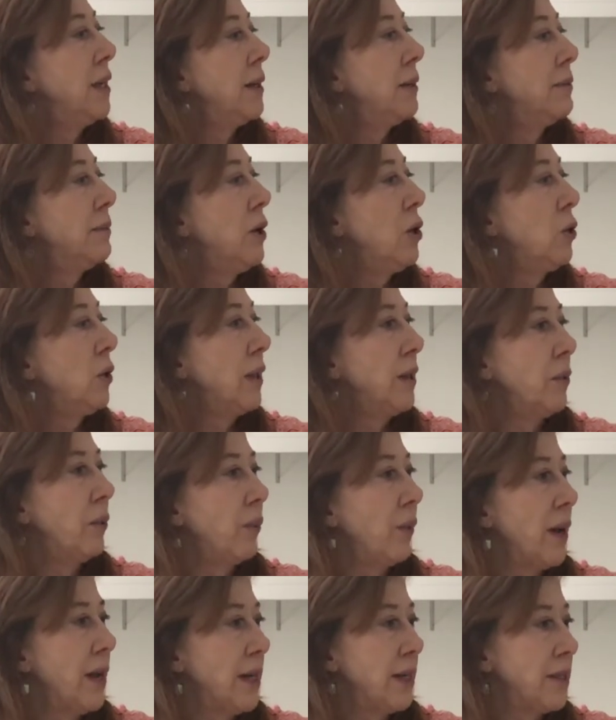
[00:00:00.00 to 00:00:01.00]
Mowgli
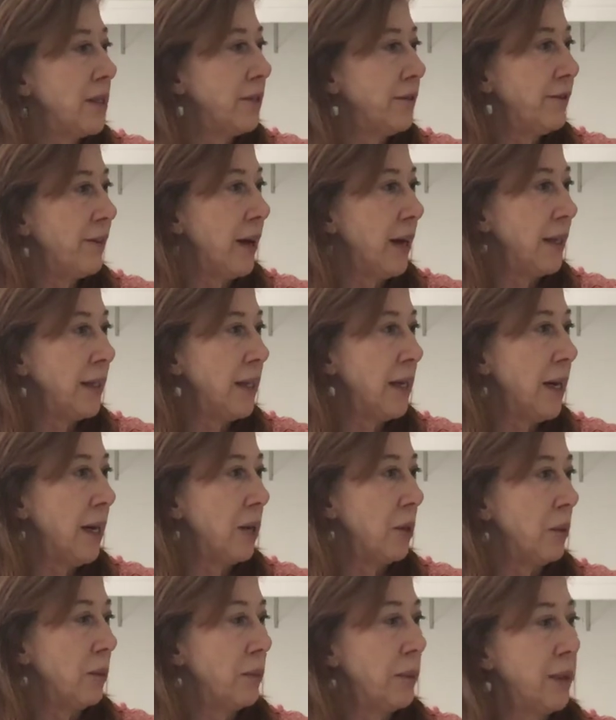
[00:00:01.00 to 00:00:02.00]
ran to find
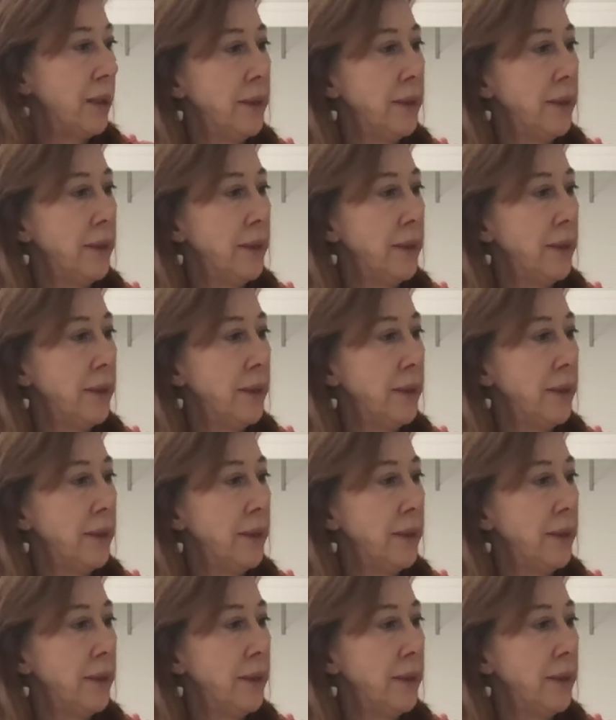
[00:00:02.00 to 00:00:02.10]
help.